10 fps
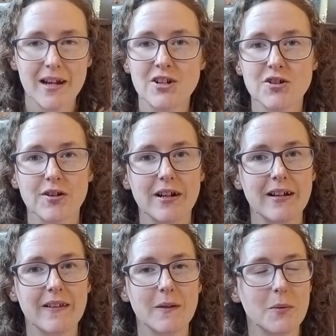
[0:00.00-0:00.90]

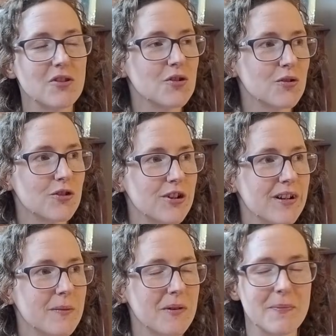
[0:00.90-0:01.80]
injuries with
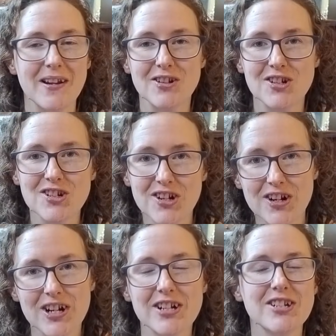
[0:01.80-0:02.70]
children. We've been to
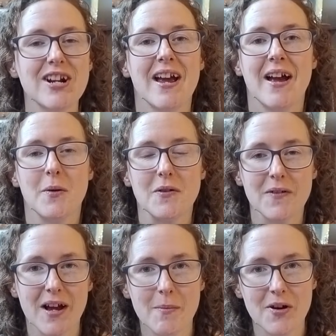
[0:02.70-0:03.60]
church.
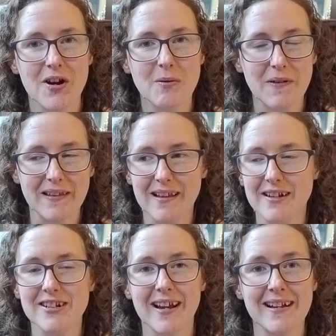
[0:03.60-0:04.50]
We've come home. We've had
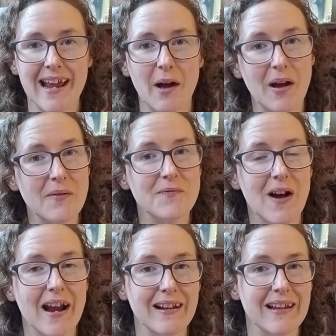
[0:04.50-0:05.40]
lunch. And now I'm
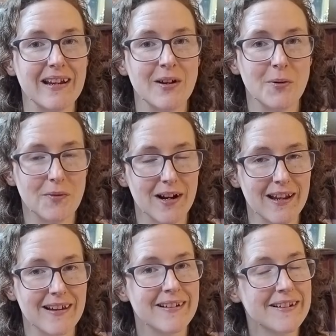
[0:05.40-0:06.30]
finally
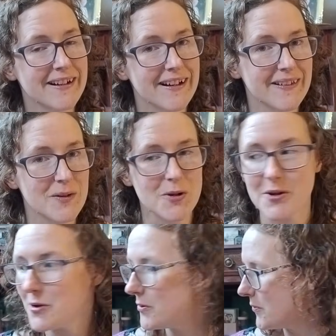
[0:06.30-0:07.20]
ready to cast
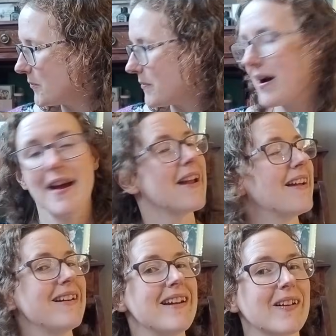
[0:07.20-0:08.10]
on my
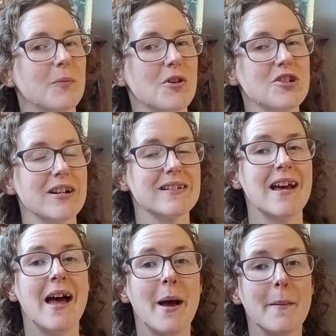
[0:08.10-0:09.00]
next project.
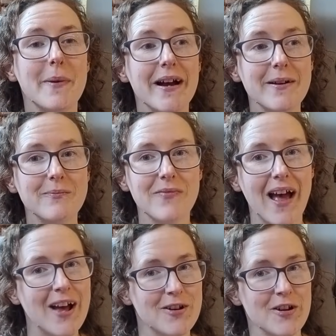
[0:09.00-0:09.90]
But
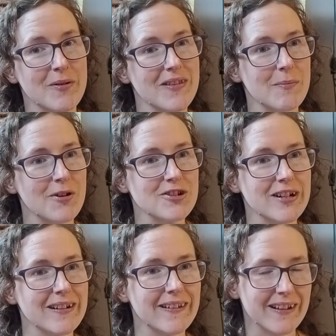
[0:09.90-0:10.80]
I don't know what that
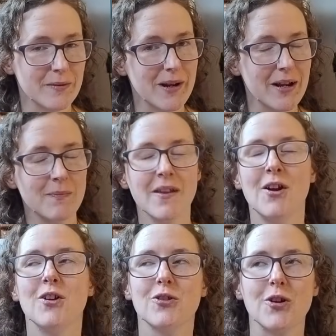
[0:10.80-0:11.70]
project is going to be.
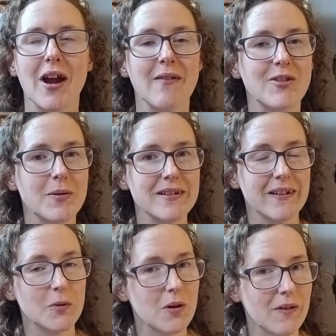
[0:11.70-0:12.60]
So everyone
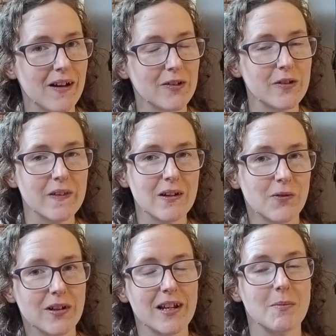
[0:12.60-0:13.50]
does 12 cast-ons
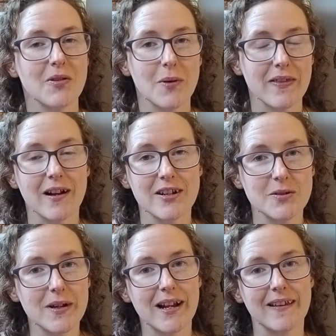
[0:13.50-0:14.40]
differently, but the way that I
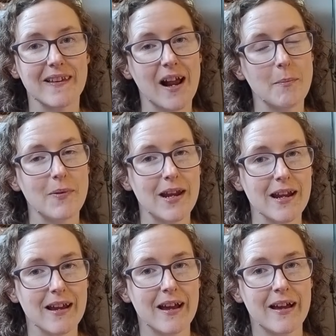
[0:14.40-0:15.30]
do it is that I pick